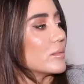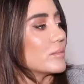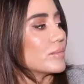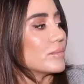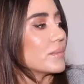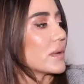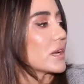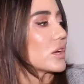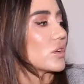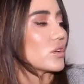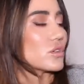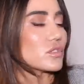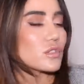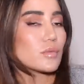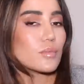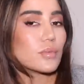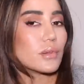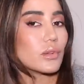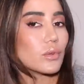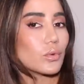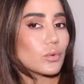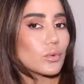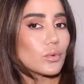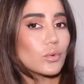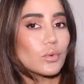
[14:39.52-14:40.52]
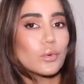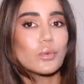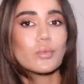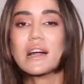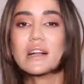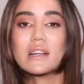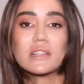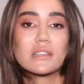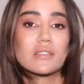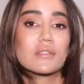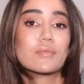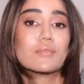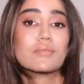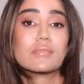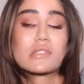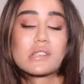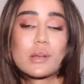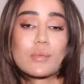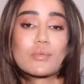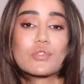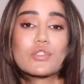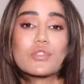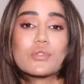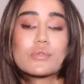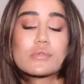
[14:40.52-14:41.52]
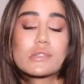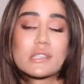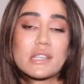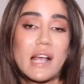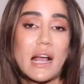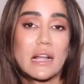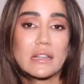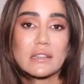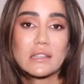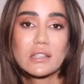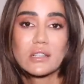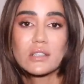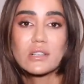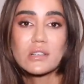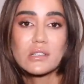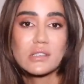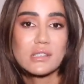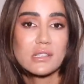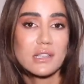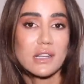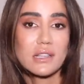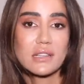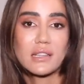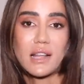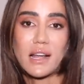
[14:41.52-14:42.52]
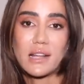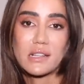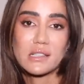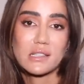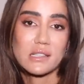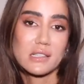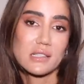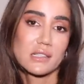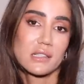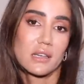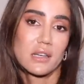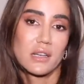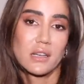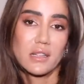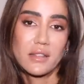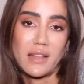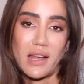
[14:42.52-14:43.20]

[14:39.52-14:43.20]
Mykonos blue and some nude sandals, and that's